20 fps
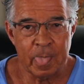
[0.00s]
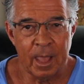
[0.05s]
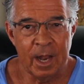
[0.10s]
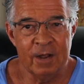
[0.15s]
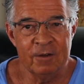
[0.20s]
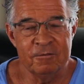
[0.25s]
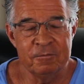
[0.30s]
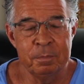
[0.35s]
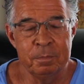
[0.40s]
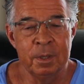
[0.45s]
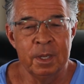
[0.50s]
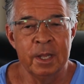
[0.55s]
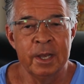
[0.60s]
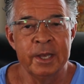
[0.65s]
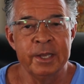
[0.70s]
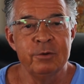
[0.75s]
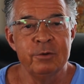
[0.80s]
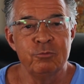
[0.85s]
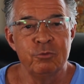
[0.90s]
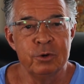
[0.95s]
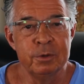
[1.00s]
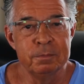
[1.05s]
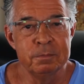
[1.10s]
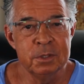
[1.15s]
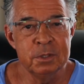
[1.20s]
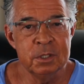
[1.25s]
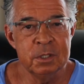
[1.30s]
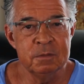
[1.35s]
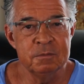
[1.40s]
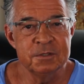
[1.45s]
of blood
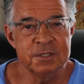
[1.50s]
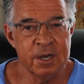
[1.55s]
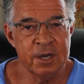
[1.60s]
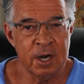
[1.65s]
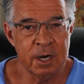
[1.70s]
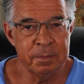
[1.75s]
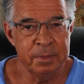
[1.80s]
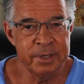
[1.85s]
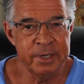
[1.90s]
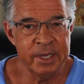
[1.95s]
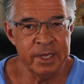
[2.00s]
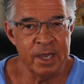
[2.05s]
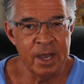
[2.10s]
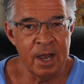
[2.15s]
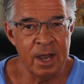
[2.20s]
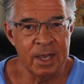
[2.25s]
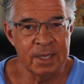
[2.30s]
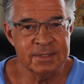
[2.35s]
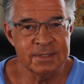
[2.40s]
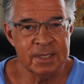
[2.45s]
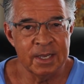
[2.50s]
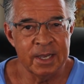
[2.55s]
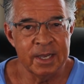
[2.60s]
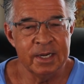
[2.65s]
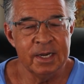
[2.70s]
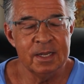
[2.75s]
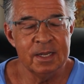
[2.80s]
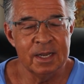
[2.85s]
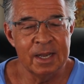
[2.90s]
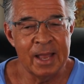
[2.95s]
removes carbon
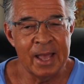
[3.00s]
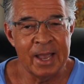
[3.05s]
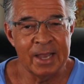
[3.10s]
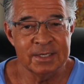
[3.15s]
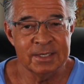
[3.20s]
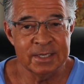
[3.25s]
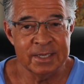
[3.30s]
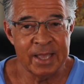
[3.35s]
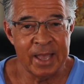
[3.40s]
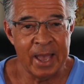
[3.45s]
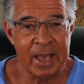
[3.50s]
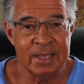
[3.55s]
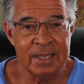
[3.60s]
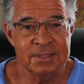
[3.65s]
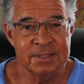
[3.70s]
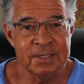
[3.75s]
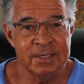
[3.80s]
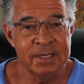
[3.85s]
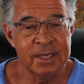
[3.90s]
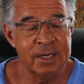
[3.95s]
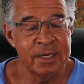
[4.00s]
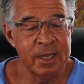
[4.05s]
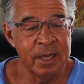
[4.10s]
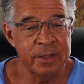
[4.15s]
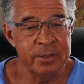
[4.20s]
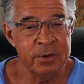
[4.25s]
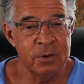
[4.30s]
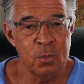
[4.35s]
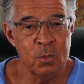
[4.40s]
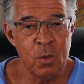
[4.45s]
dioxide, lactic acid, and
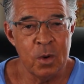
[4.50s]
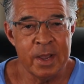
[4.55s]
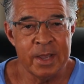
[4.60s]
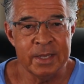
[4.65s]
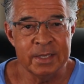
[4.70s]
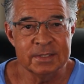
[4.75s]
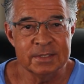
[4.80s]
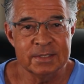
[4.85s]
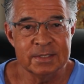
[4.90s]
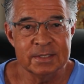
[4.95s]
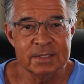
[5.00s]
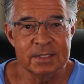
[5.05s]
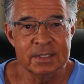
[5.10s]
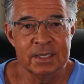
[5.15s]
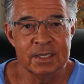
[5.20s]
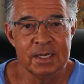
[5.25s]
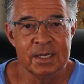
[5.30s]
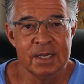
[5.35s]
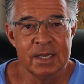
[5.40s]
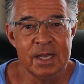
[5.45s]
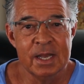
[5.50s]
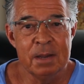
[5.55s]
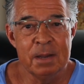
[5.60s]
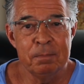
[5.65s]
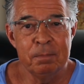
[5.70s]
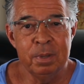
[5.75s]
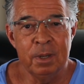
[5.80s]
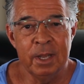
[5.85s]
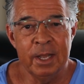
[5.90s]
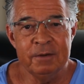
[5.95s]
other waste.
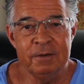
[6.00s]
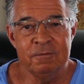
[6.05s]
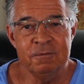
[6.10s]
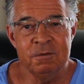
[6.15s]
Blood